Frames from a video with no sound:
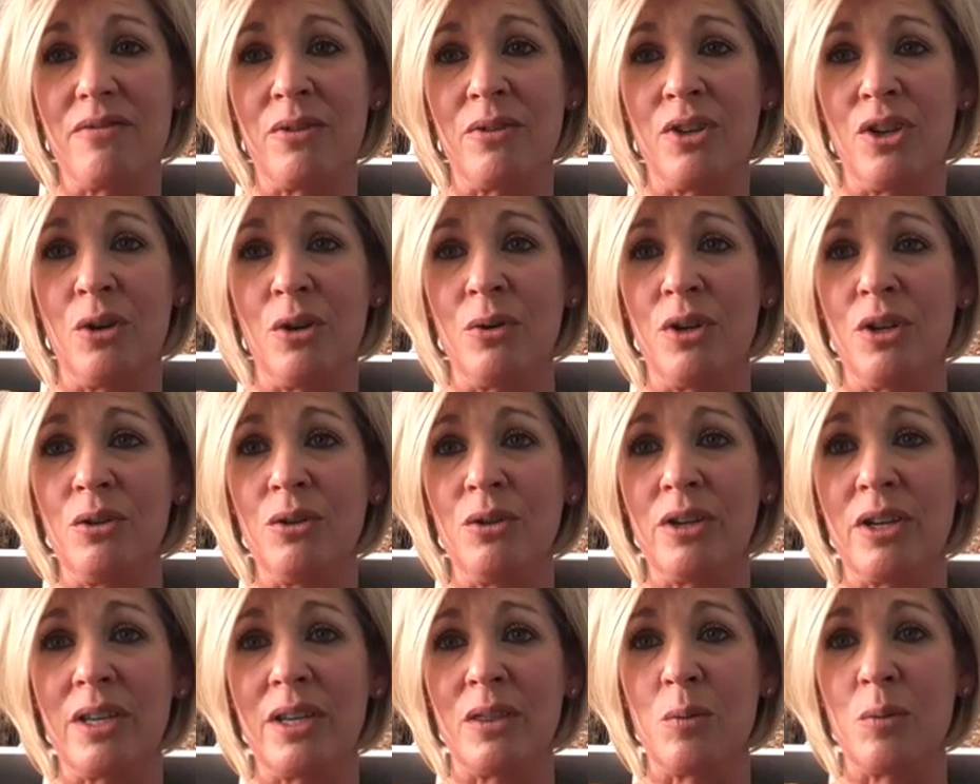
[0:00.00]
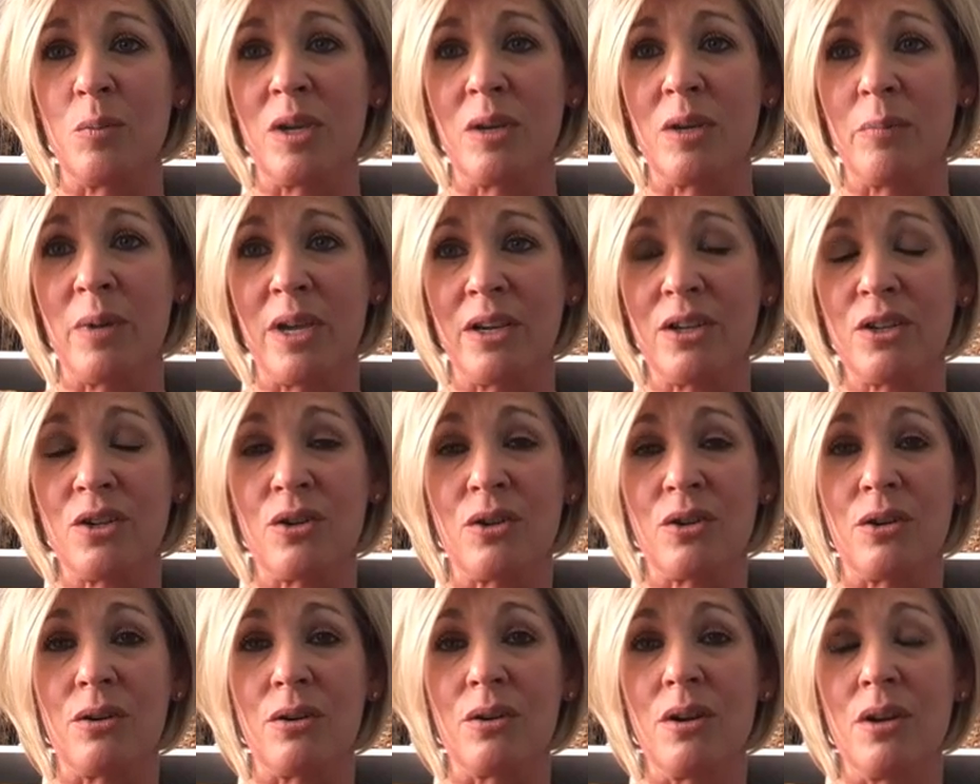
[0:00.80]
When you look at the big
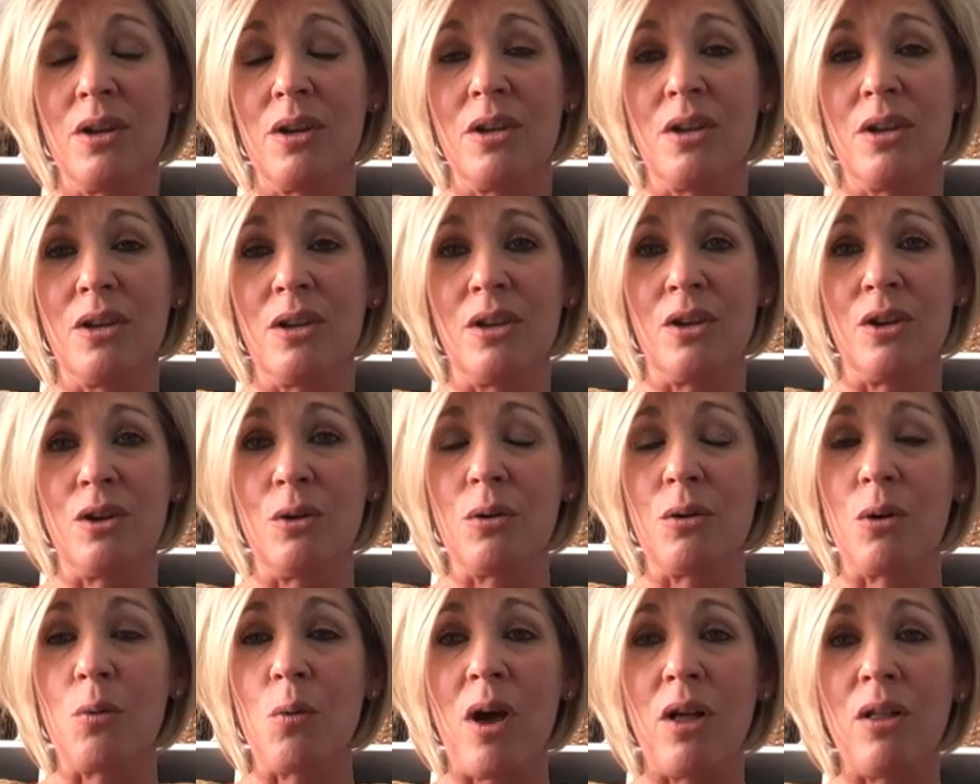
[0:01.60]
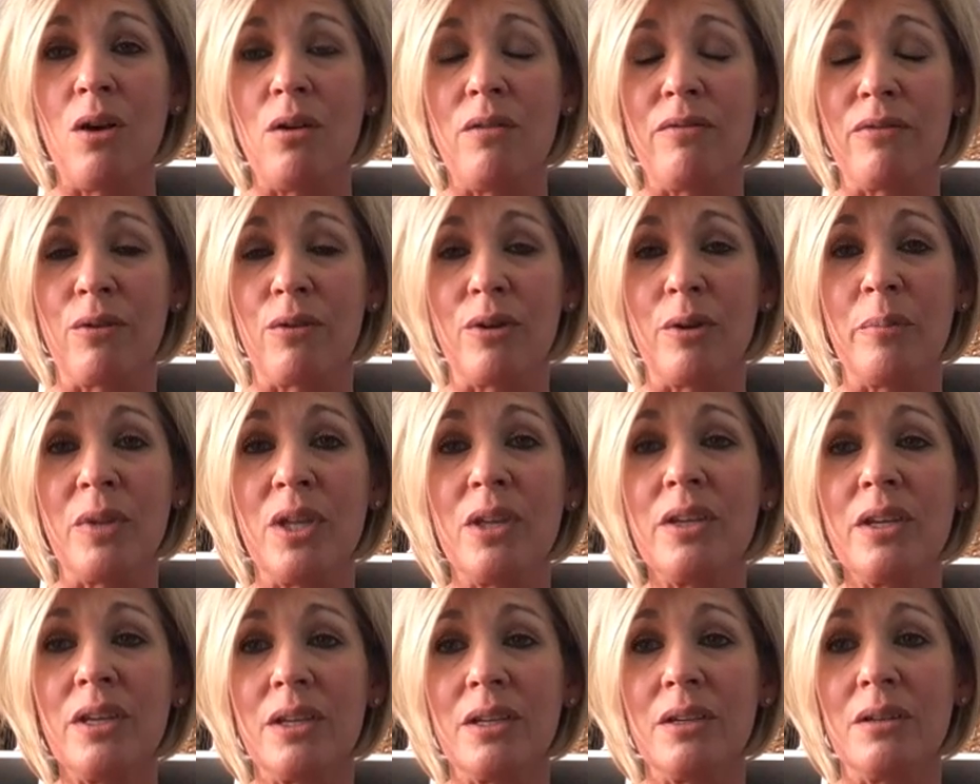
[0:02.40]
picture, we're well over 1
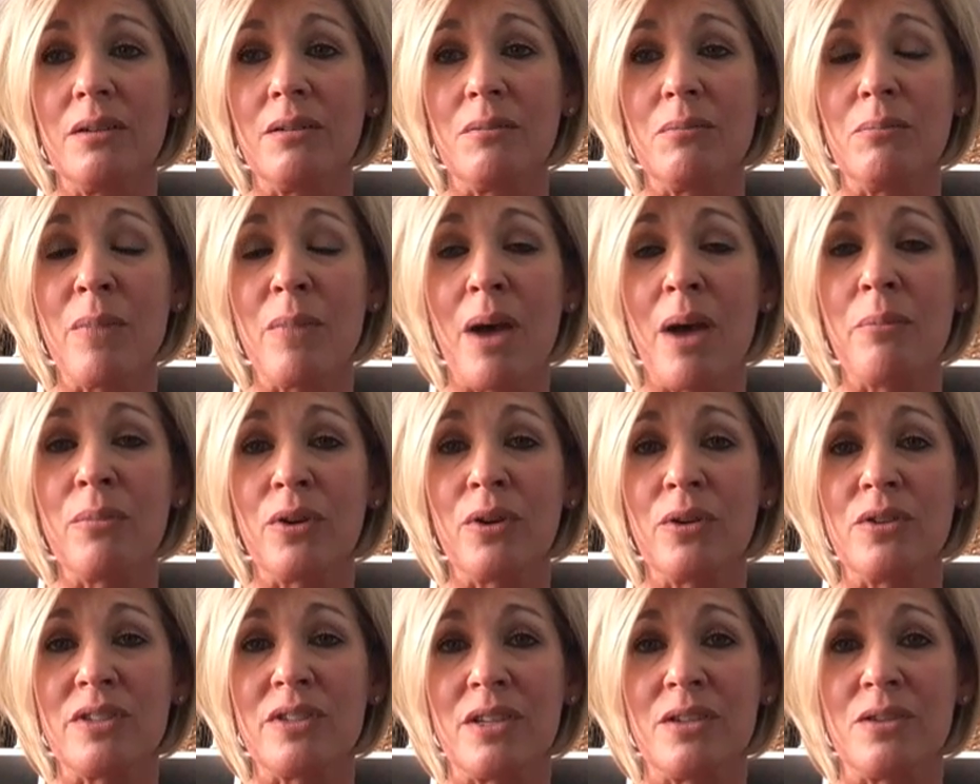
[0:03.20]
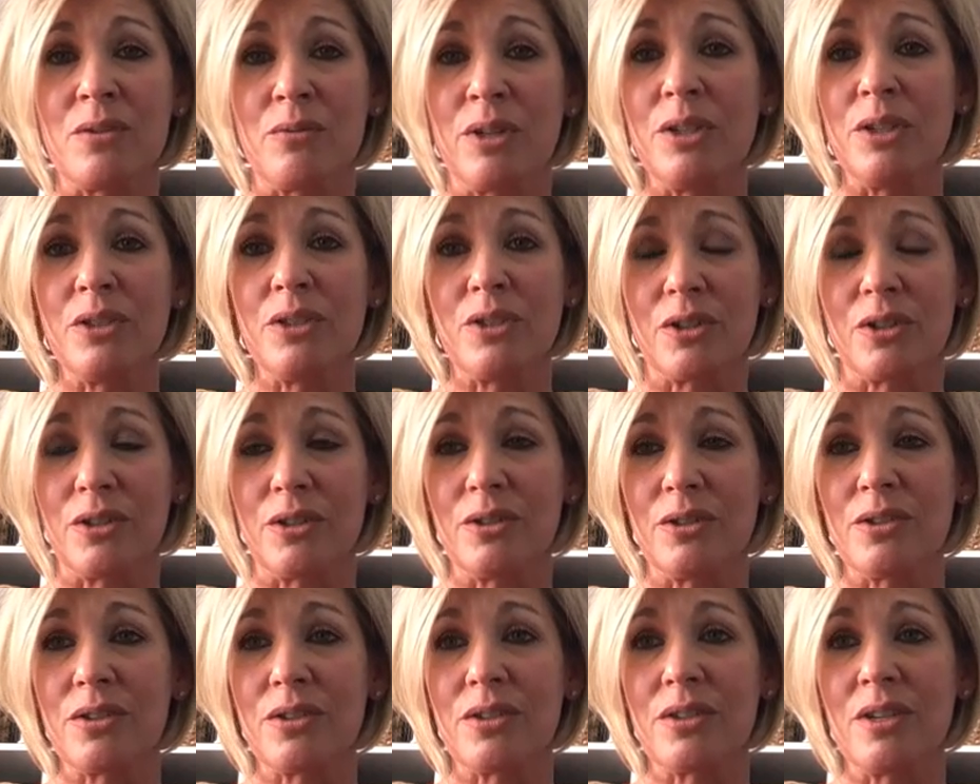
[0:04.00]
million members as
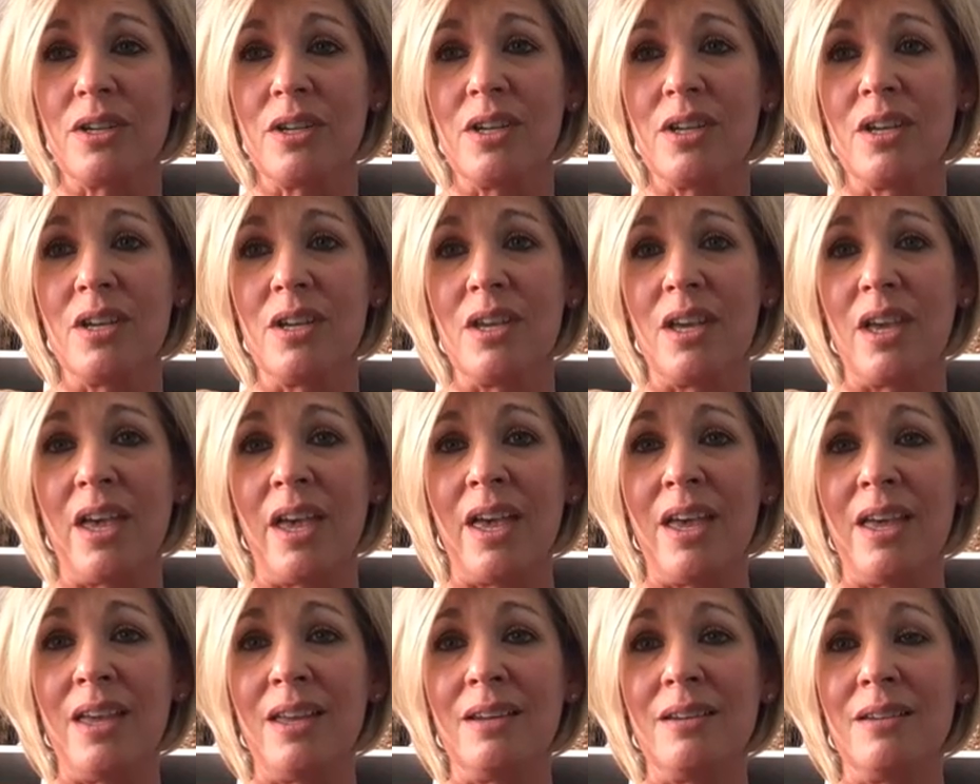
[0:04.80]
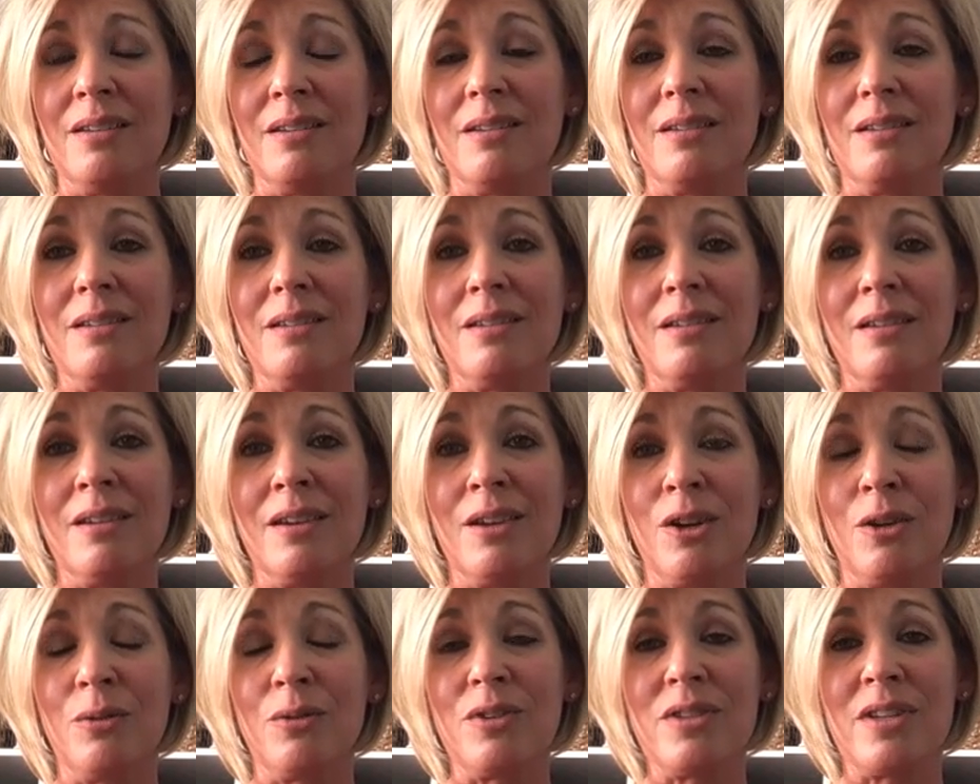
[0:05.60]
realtors, and,
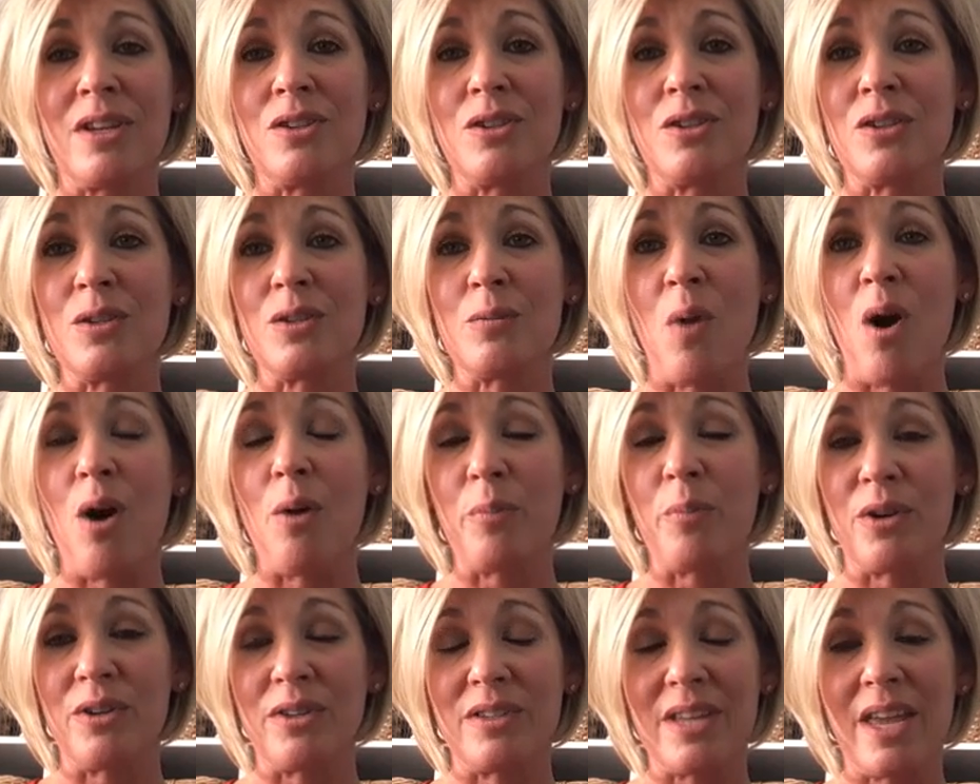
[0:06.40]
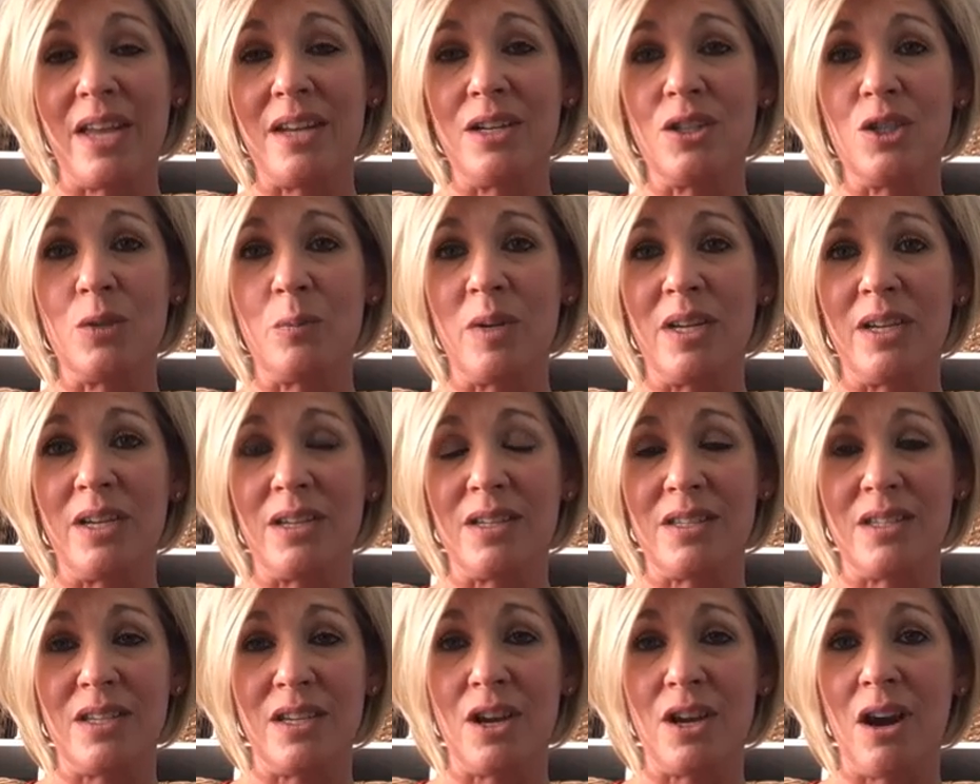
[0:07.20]
such a small percentage being
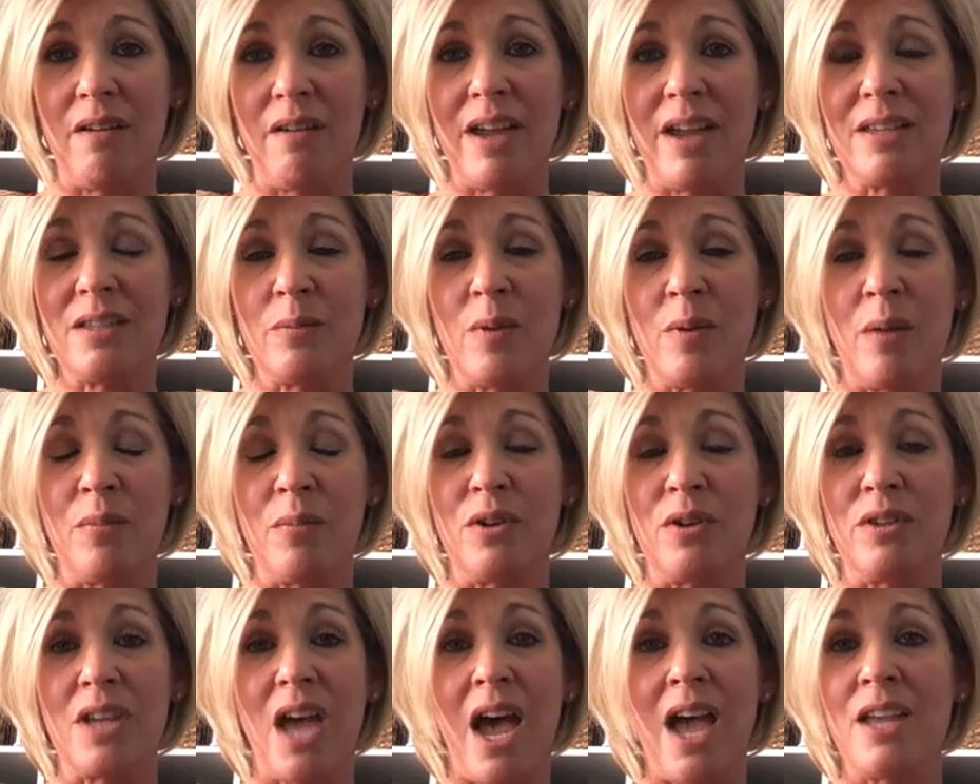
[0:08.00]
CRS members.